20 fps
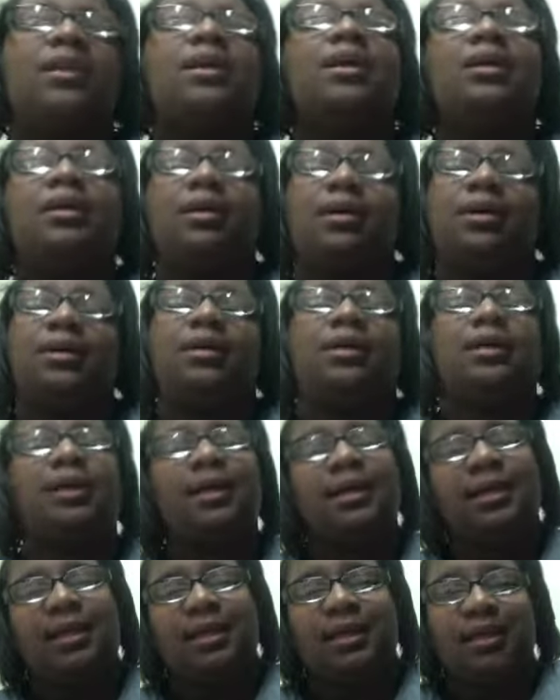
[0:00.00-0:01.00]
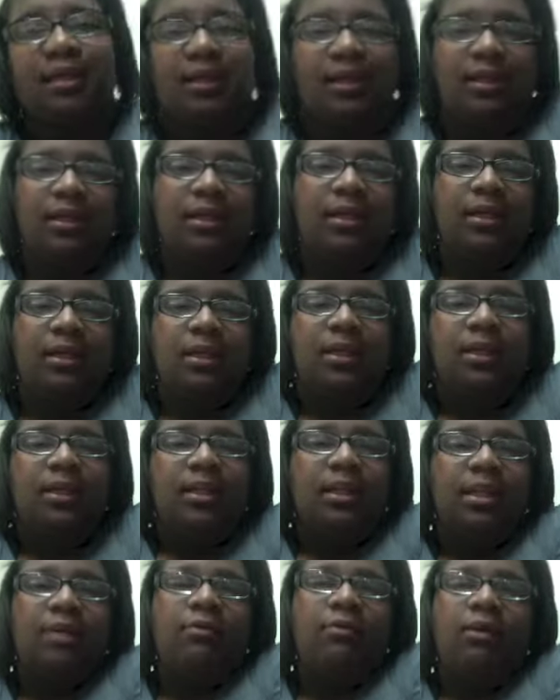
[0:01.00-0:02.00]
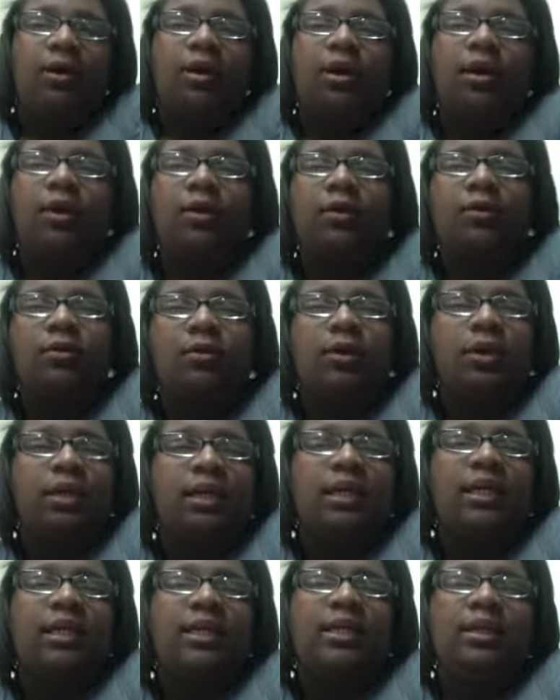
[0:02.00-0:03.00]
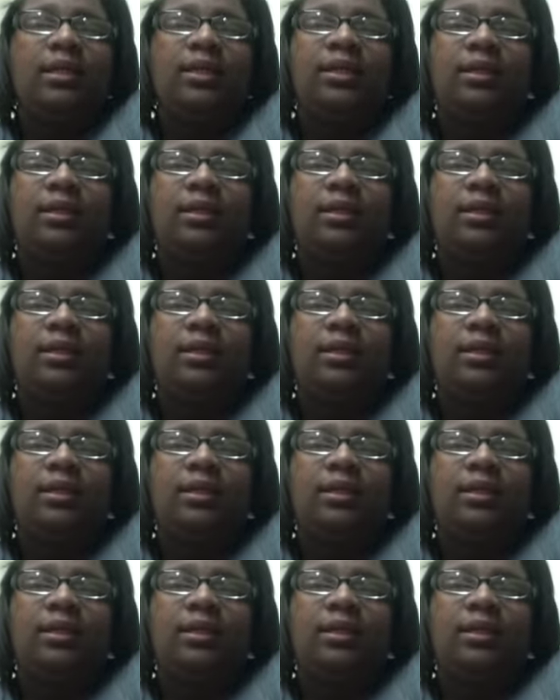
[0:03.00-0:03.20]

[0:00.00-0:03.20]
uh, and they were crooked,